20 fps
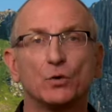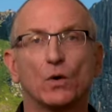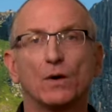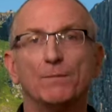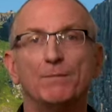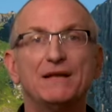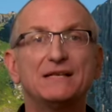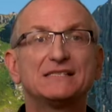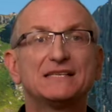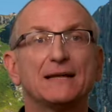or
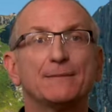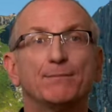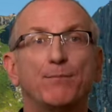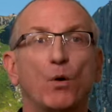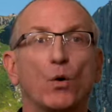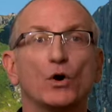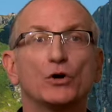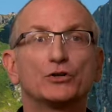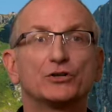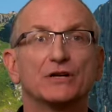missing
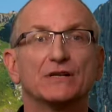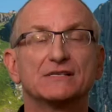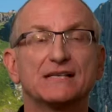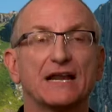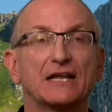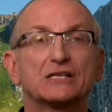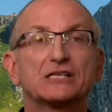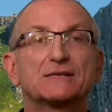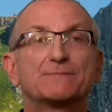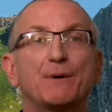portions
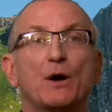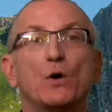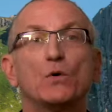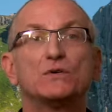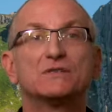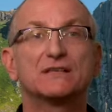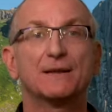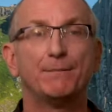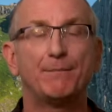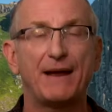that
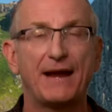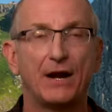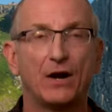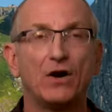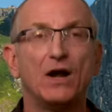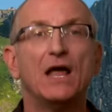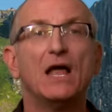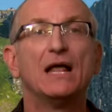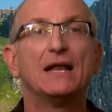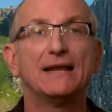expose the bare